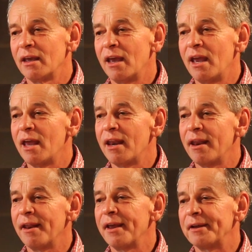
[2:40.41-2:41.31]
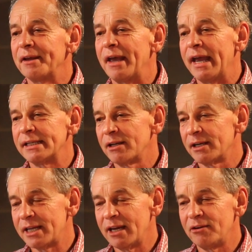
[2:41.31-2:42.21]
And as
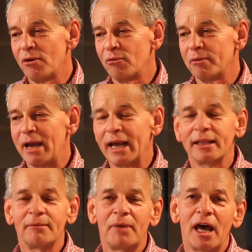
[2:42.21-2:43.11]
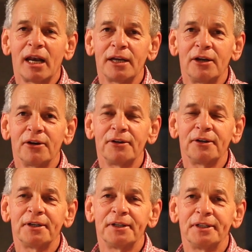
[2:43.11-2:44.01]
it'll tell you on the back of the bottle here,
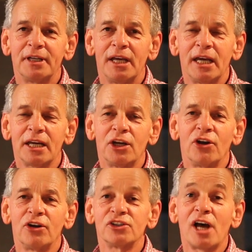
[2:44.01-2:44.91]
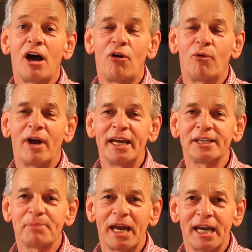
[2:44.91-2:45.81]
it cures all
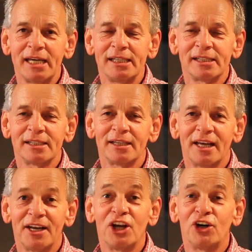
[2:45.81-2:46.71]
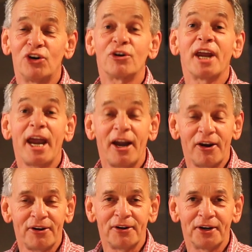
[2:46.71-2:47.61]
aches, pains, dull
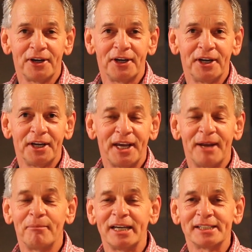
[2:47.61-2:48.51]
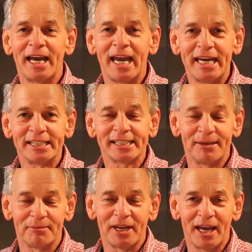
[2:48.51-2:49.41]
care, and makes an ace
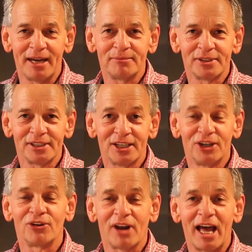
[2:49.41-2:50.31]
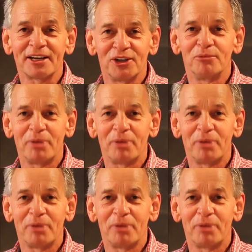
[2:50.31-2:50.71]
sometimes look like 2